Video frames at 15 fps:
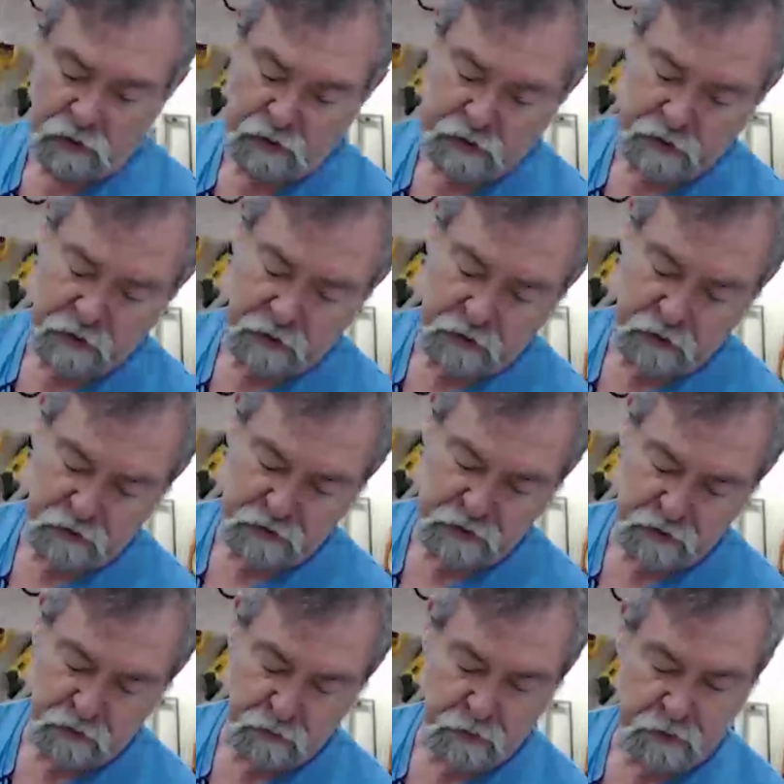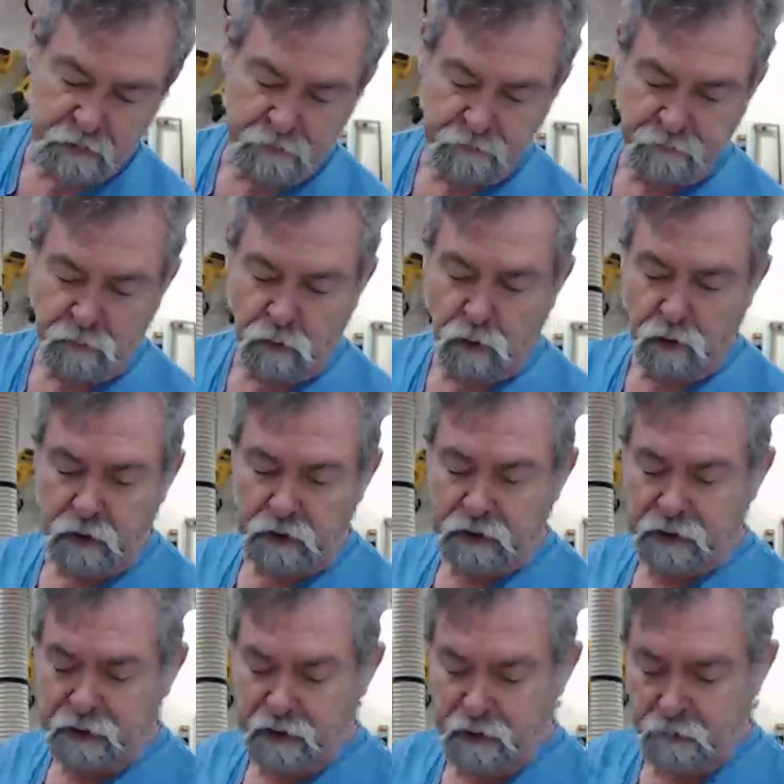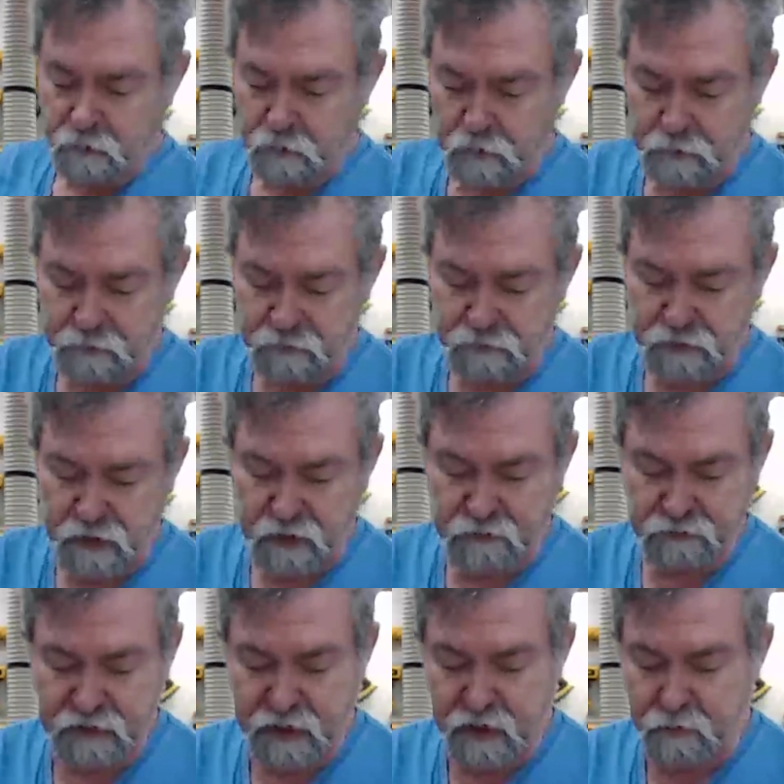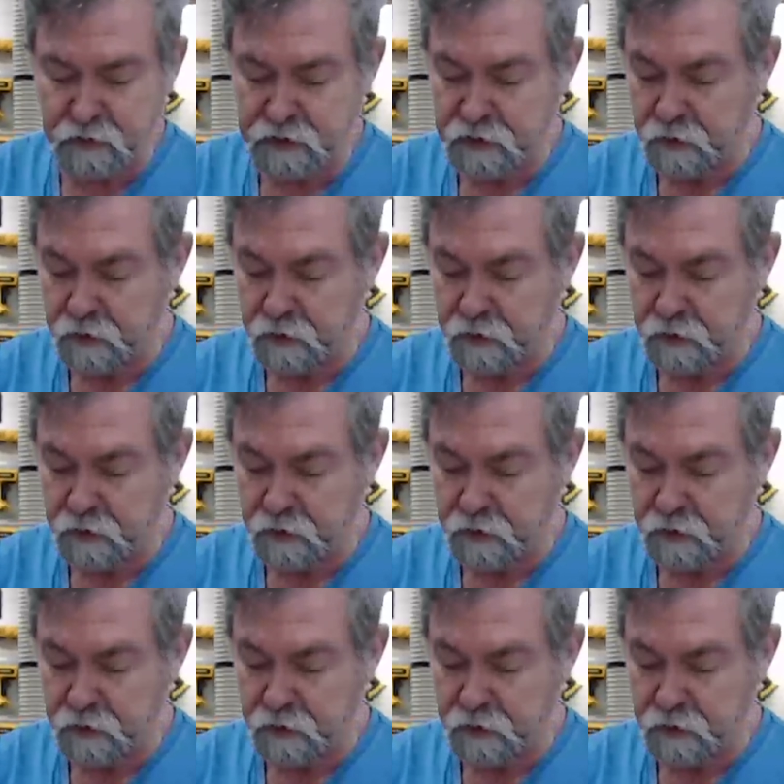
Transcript: the other night got down to around 4, maybe 5. Canberra